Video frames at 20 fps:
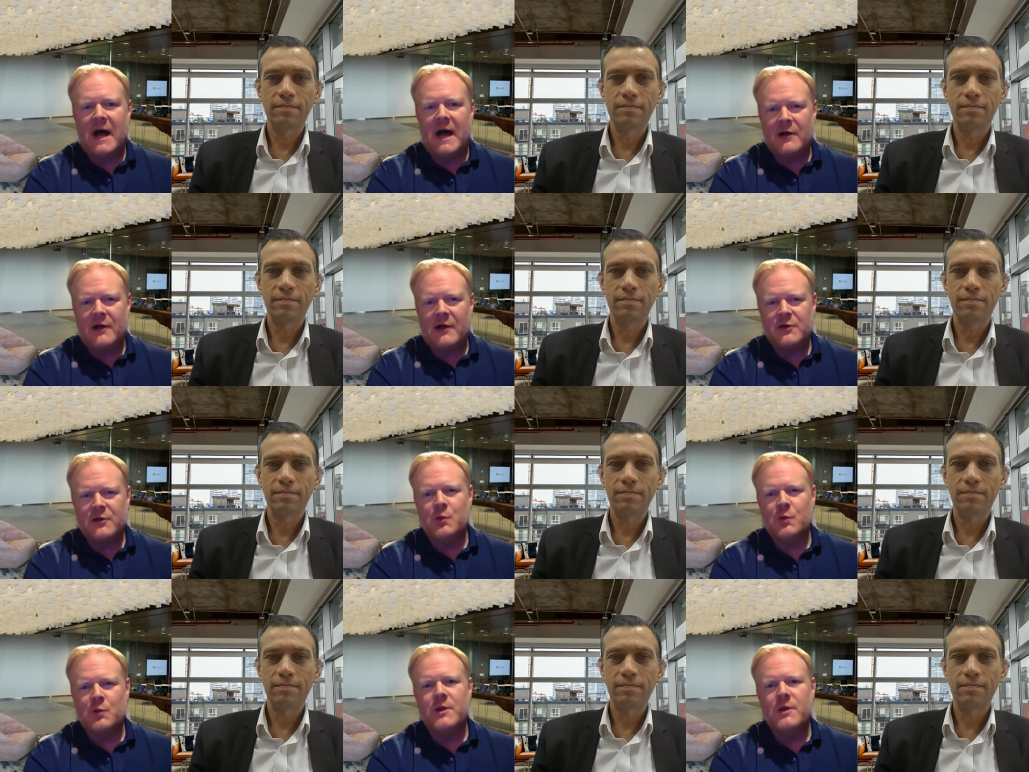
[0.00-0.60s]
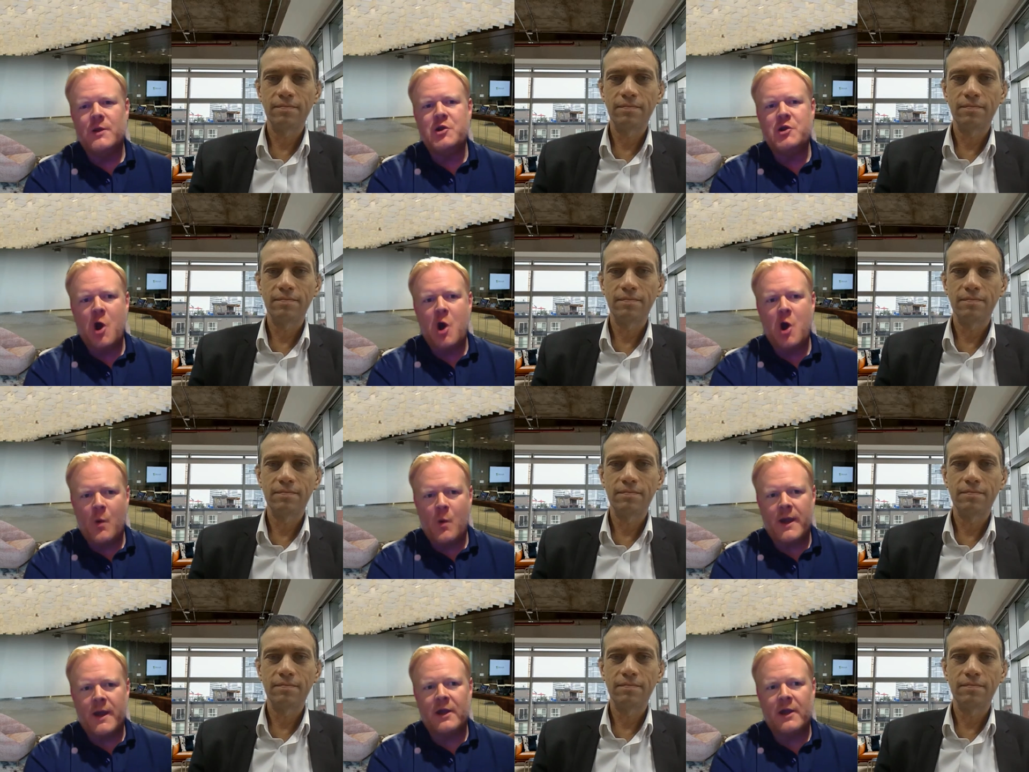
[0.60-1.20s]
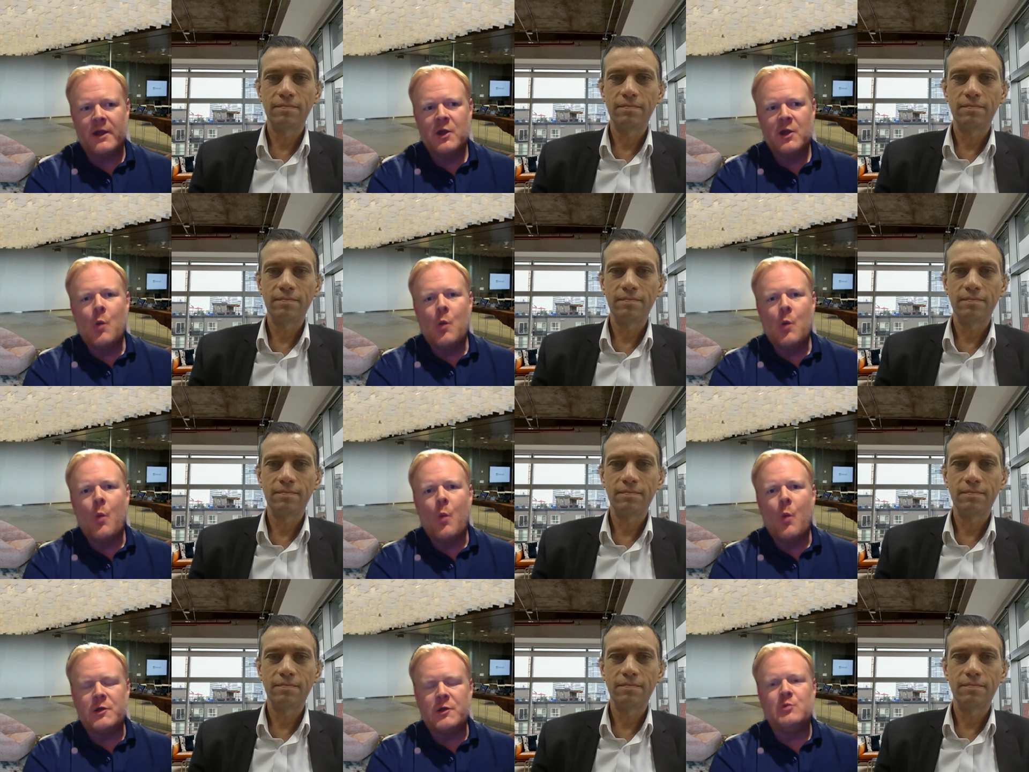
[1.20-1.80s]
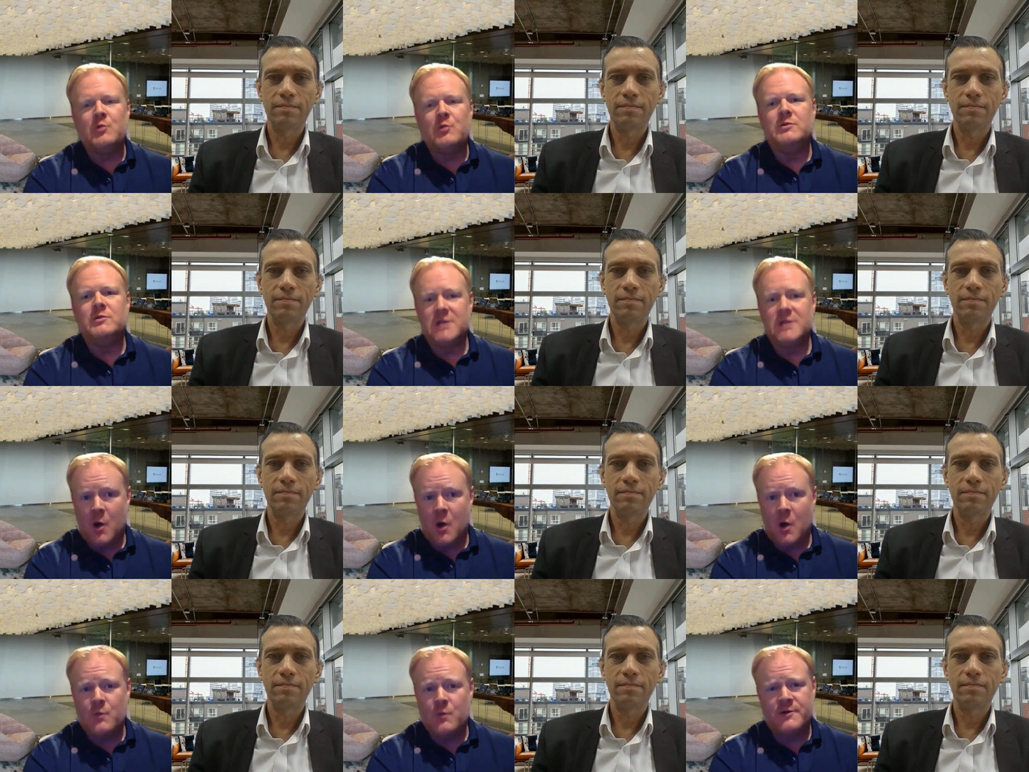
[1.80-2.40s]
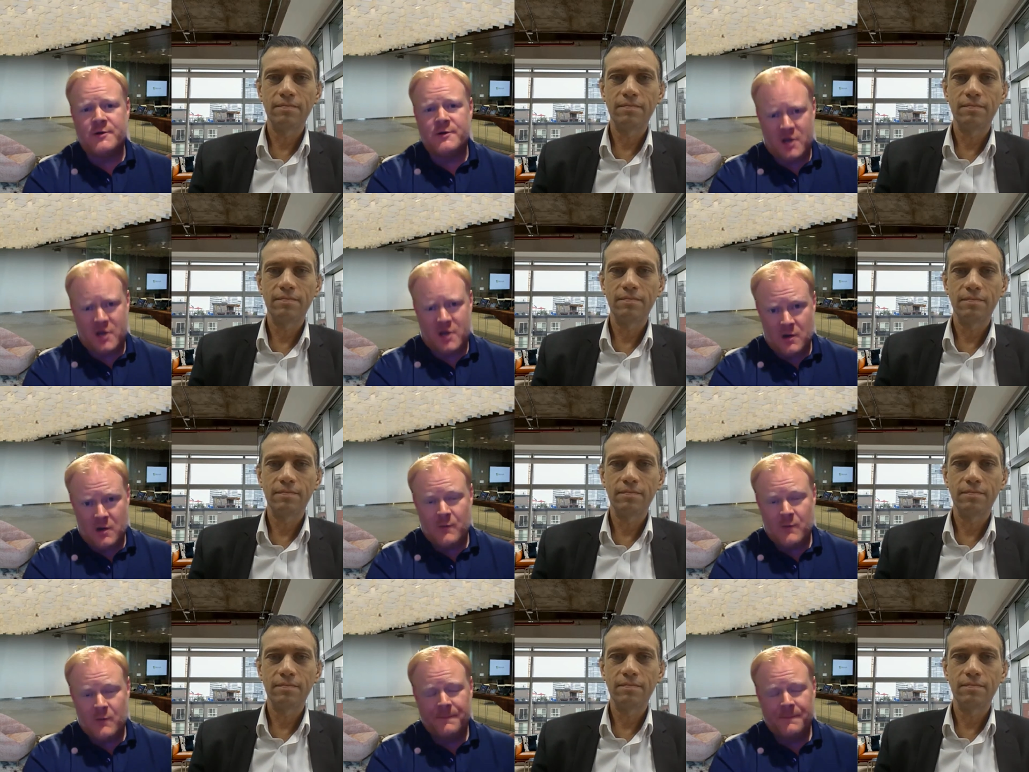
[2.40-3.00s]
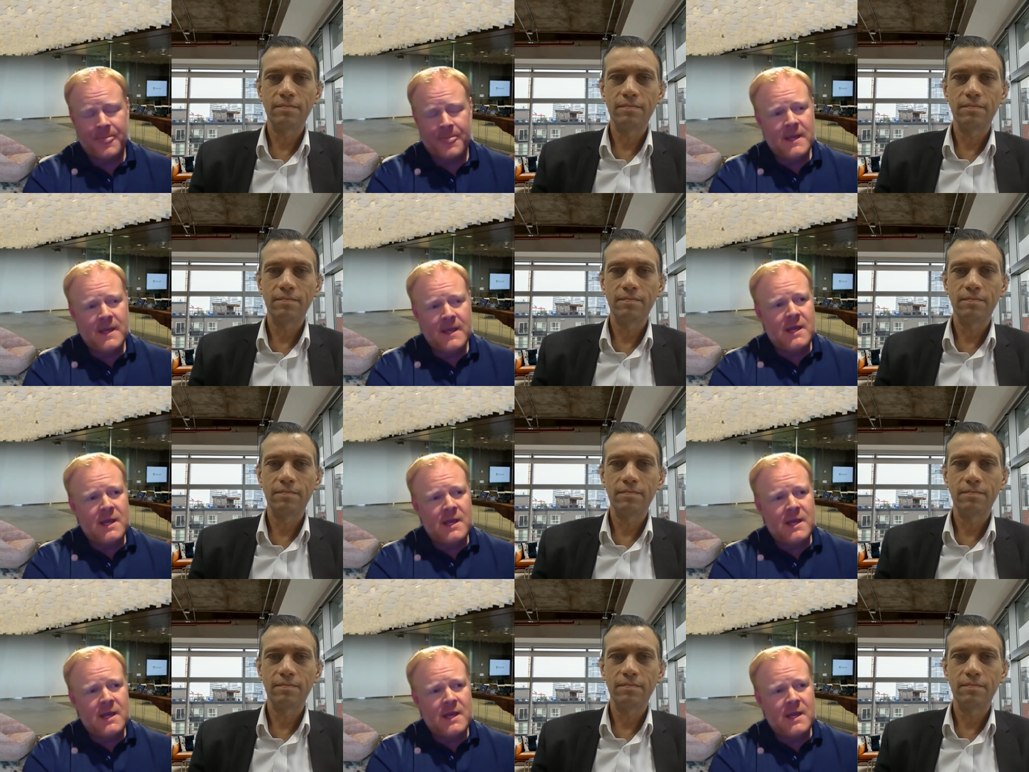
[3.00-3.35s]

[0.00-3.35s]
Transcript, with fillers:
Speaker 1: value in knowing what you don't know.